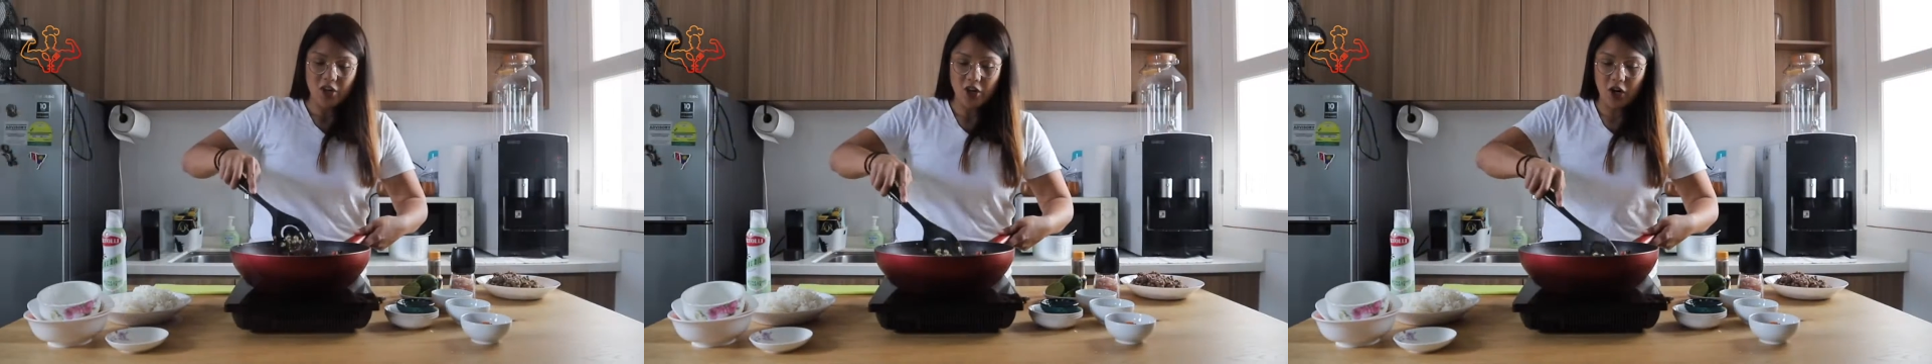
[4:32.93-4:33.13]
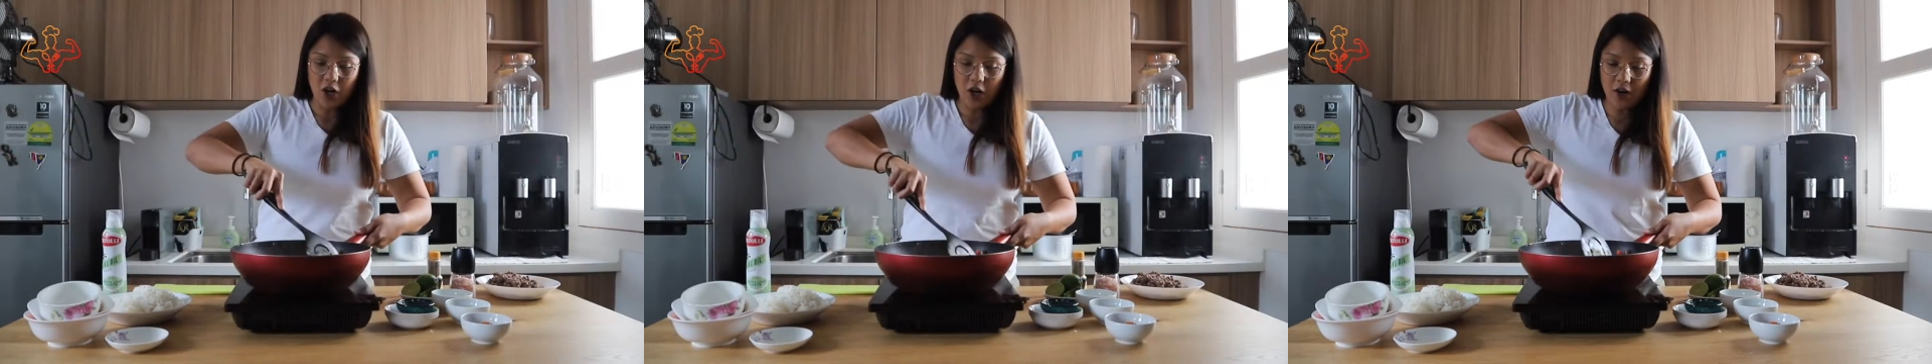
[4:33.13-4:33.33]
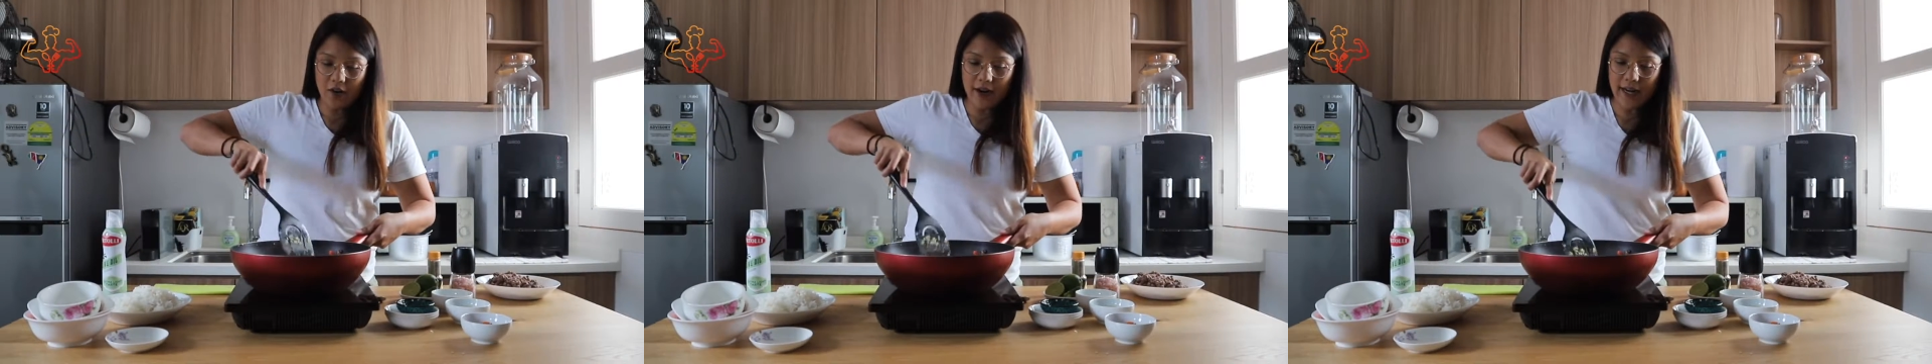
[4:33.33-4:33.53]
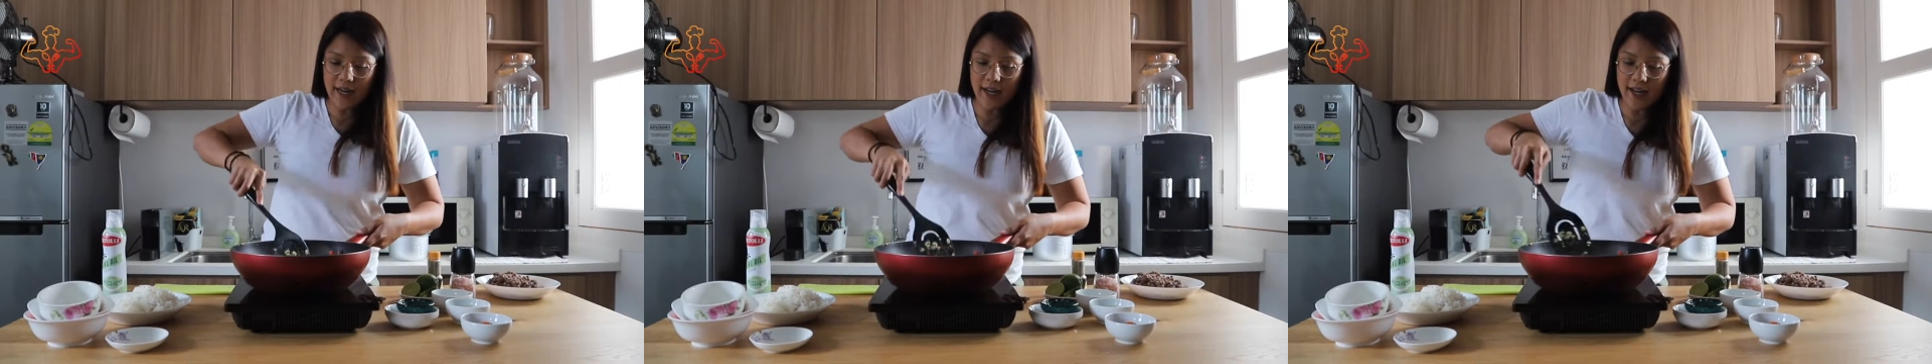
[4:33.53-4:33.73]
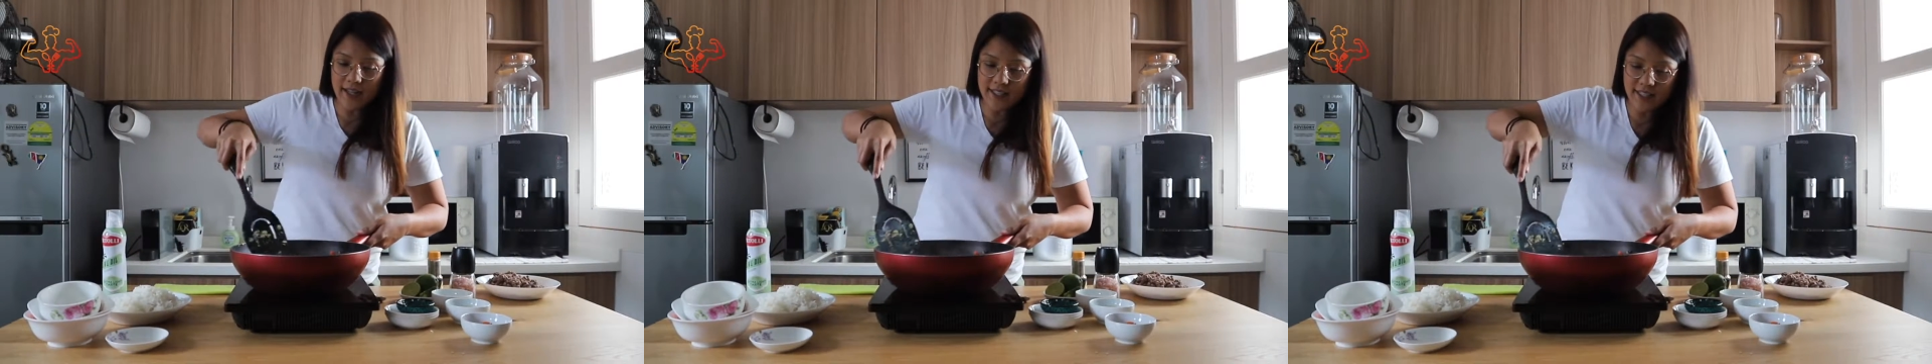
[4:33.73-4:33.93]
Alright
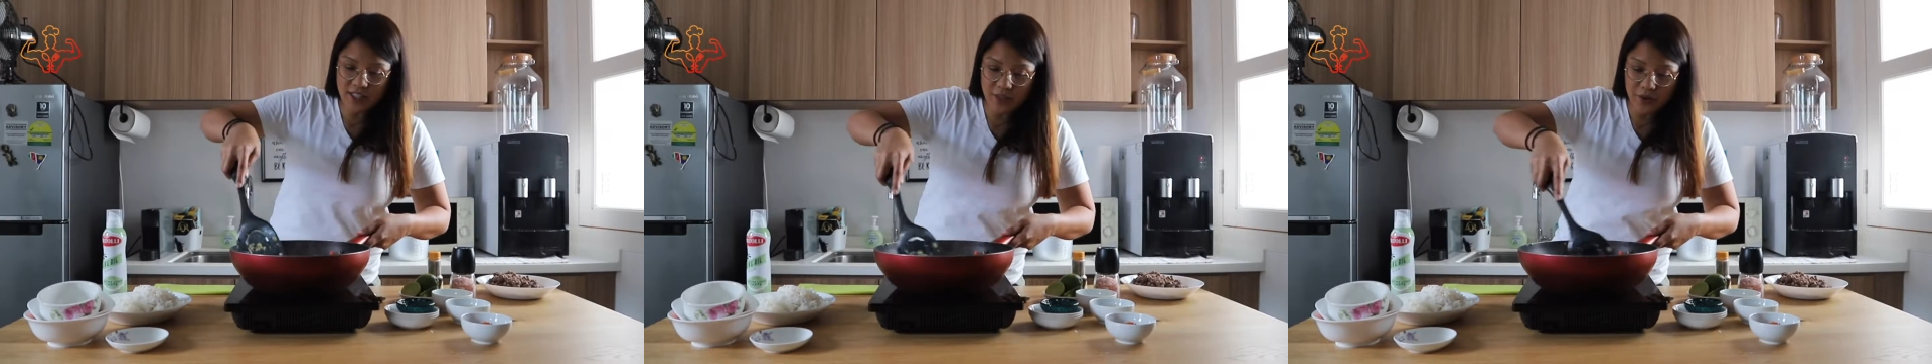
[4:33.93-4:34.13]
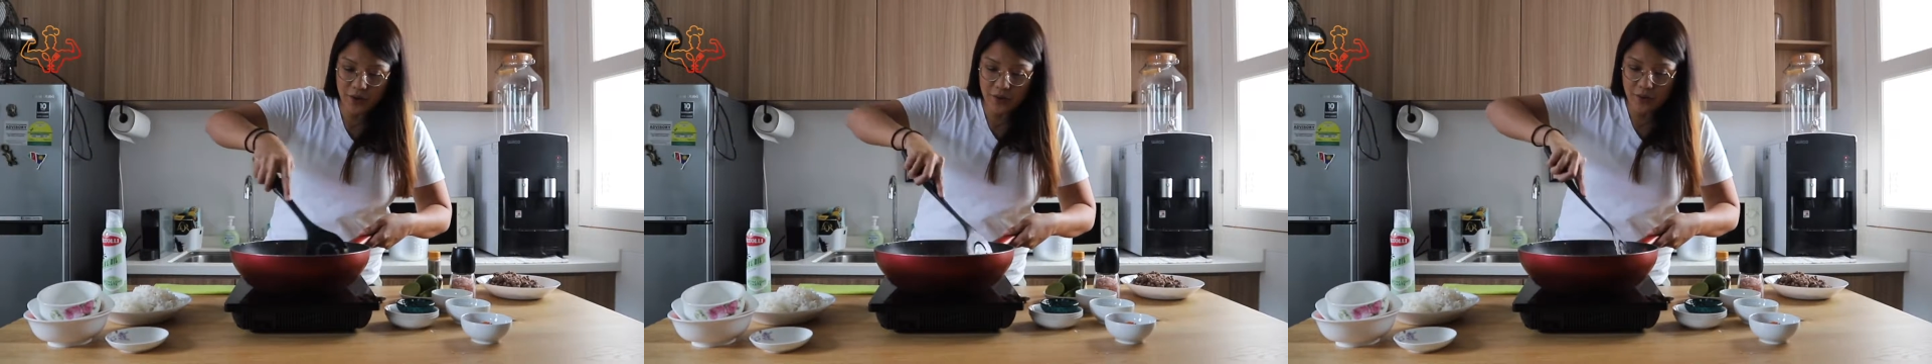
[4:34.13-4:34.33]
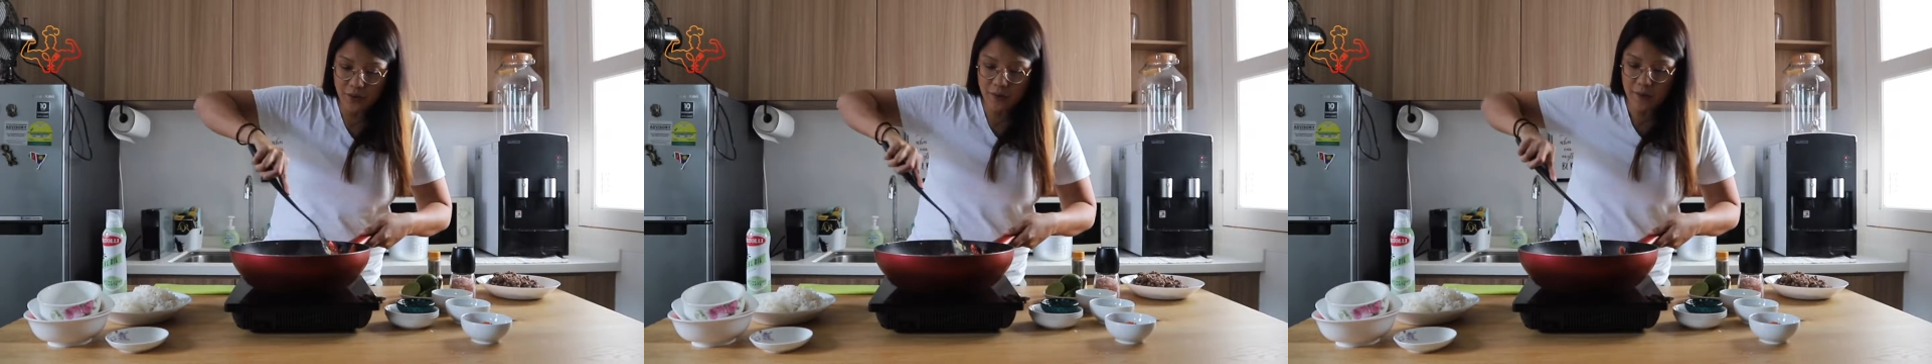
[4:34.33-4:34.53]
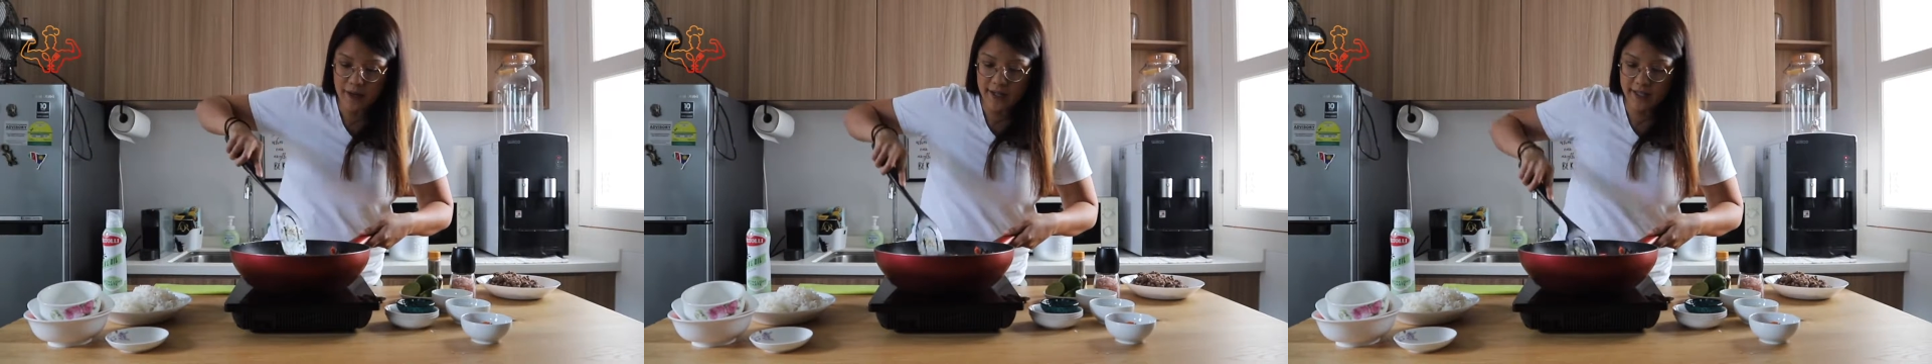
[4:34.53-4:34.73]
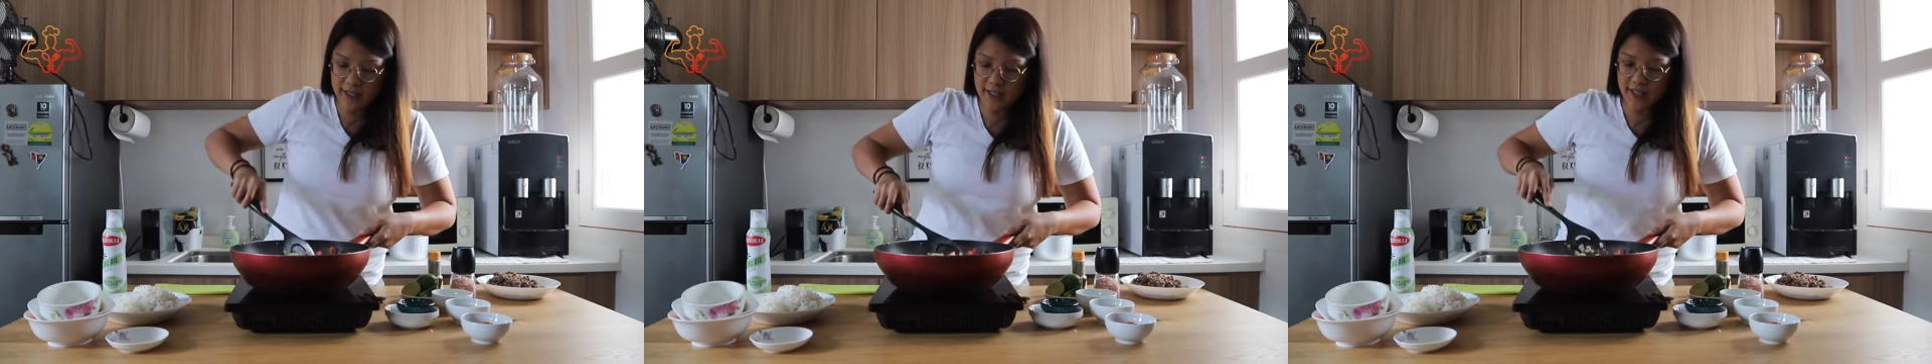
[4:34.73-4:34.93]
guys, so
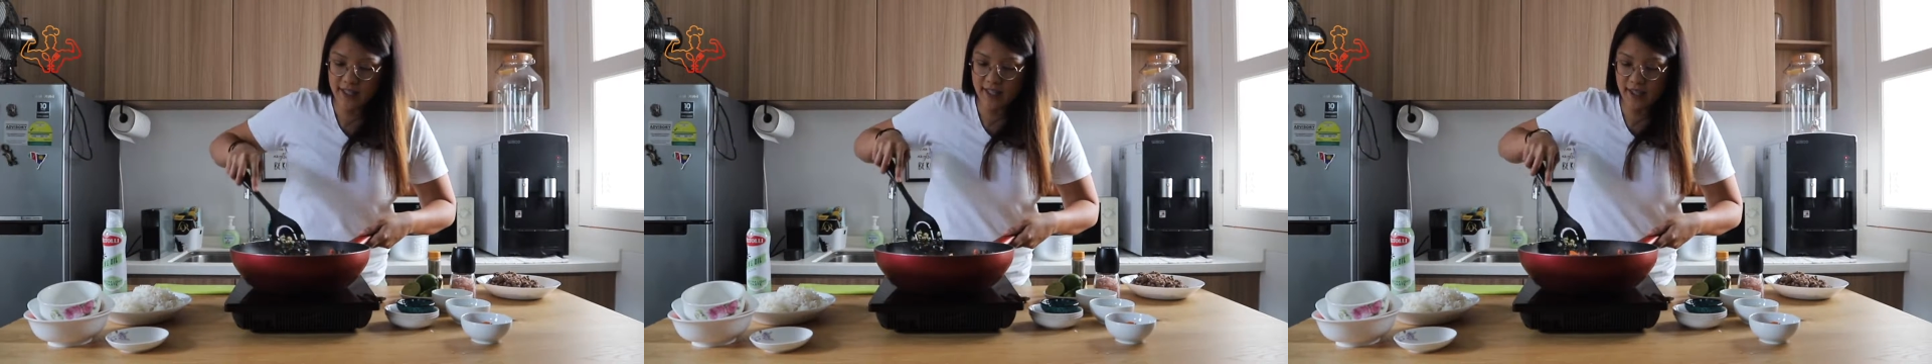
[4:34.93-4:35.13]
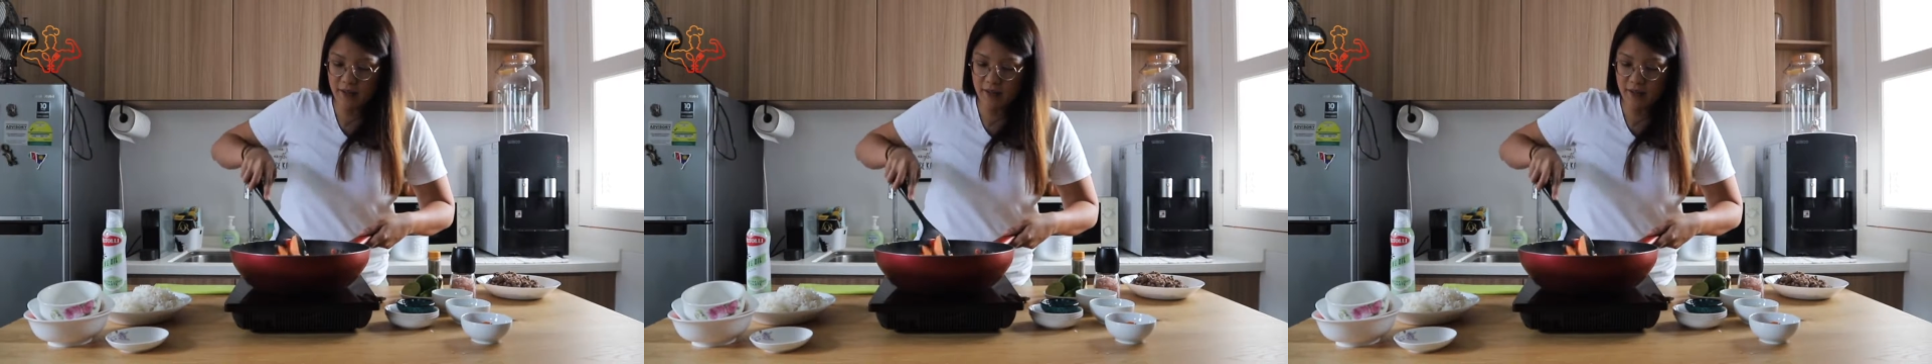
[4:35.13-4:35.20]
once the